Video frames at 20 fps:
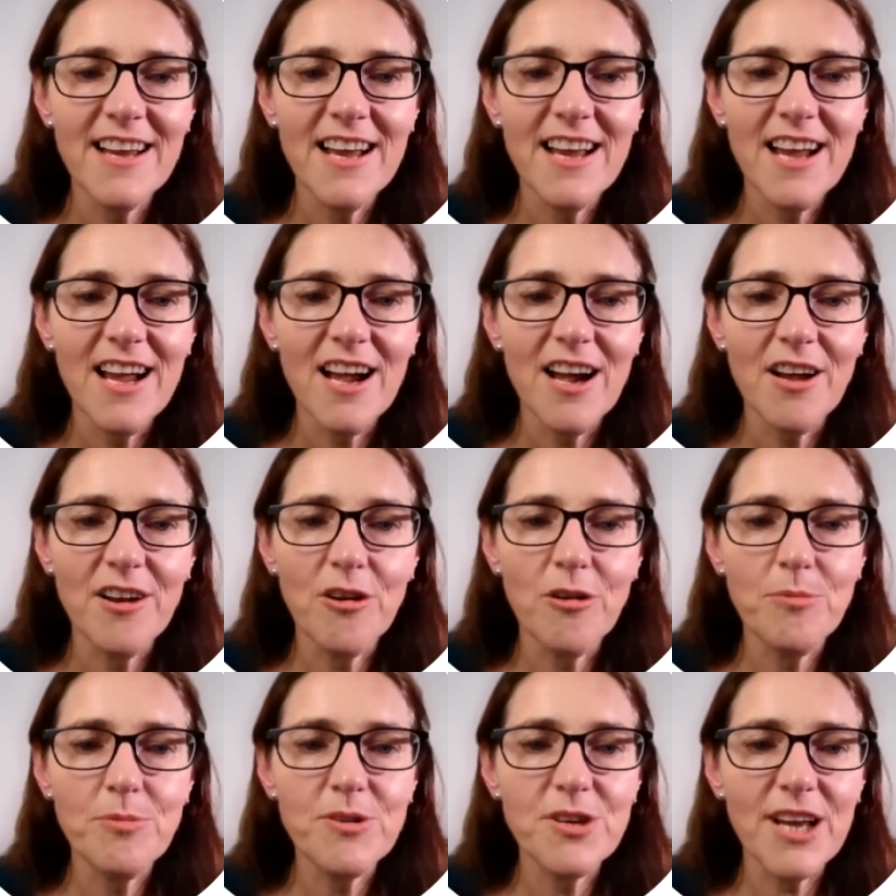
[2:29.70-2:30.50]
an
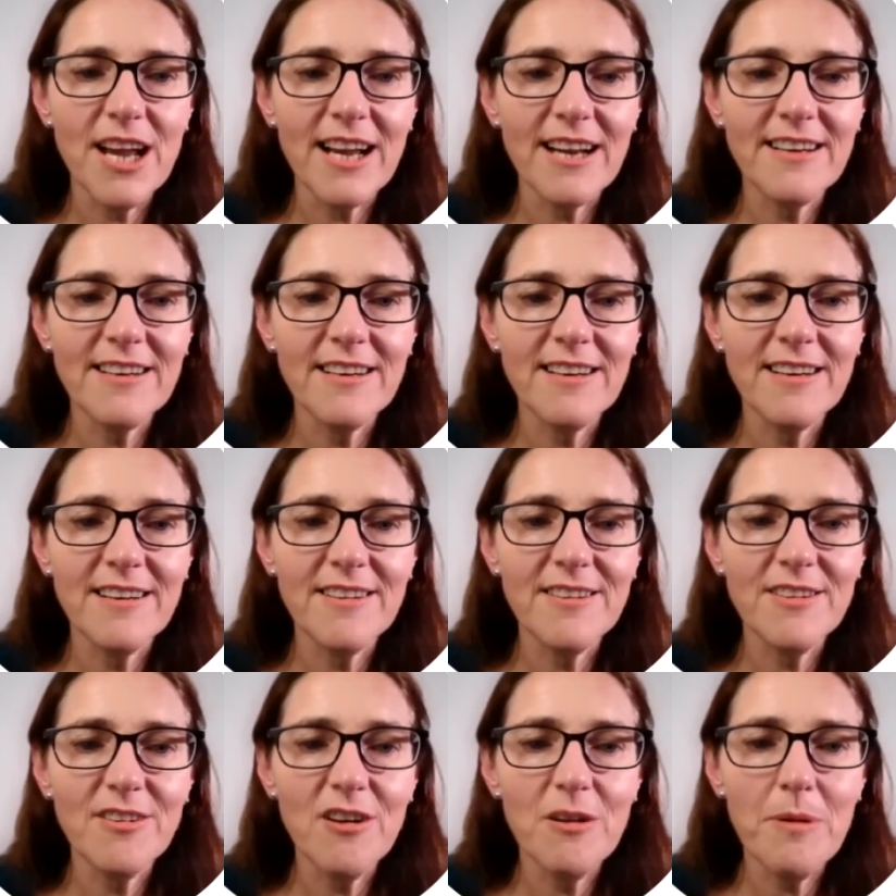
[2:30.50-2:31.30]
object. And
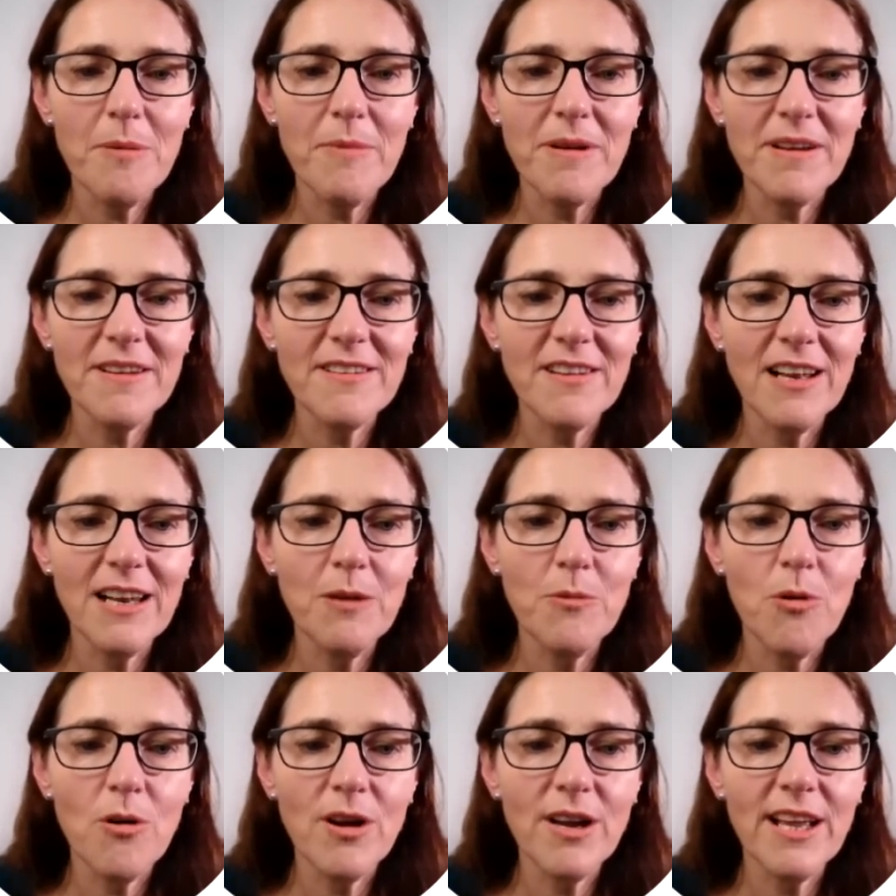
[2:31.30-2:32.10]
sorry about my slightly
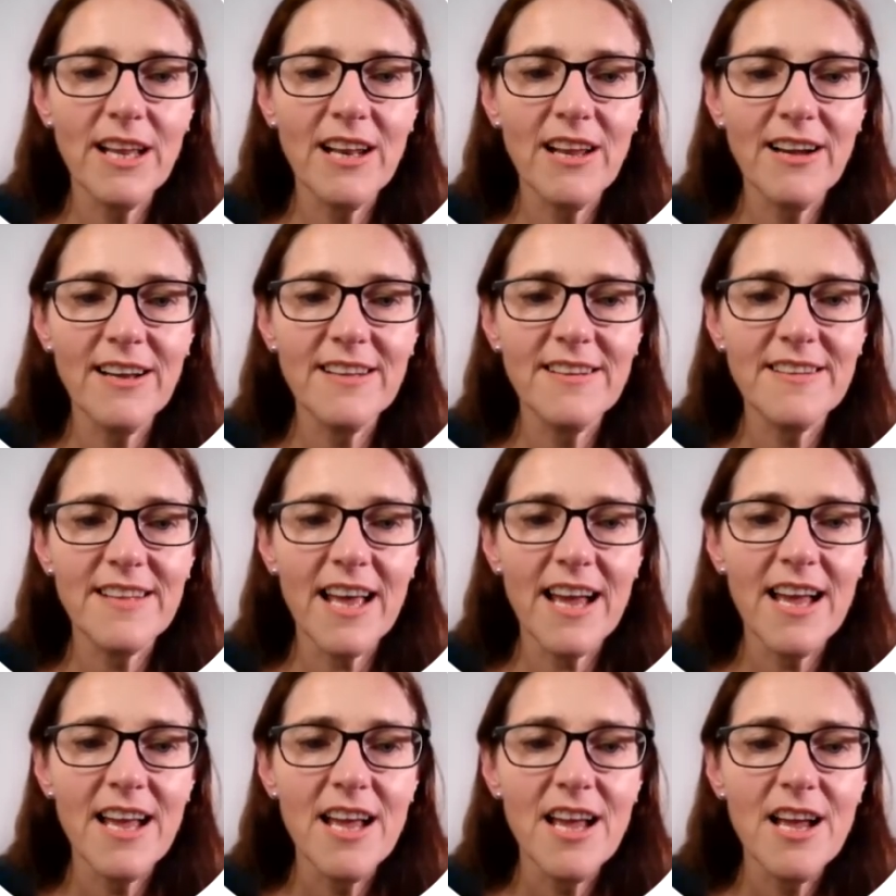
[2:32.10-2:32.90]
wonky lines
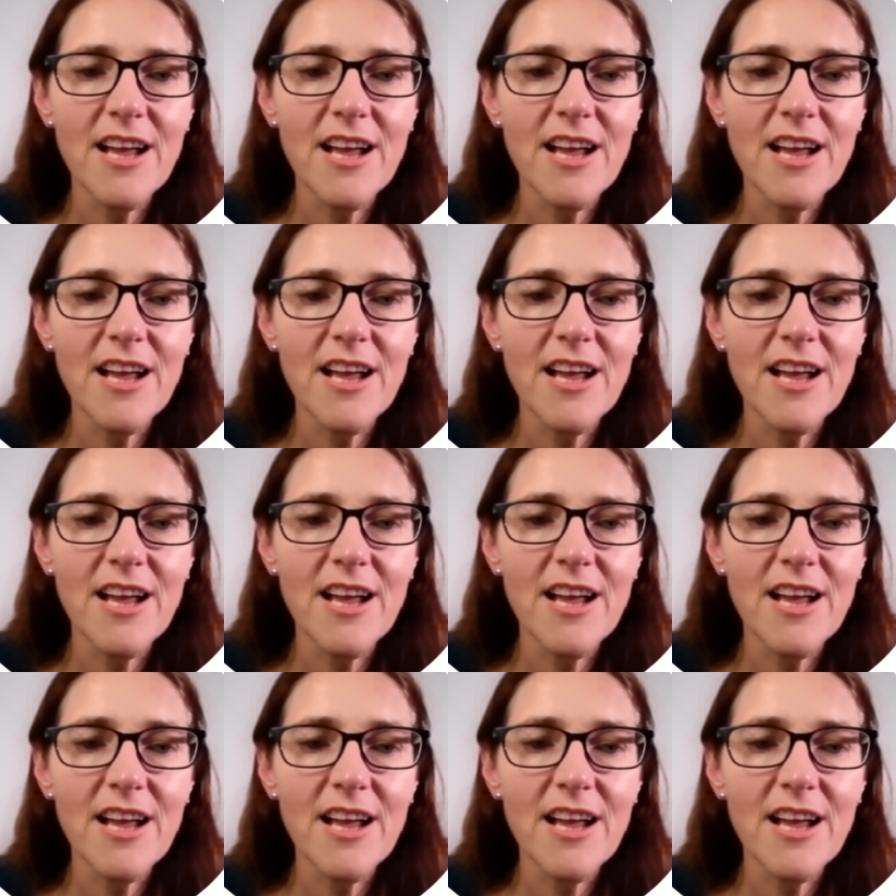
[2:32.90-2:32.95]
there.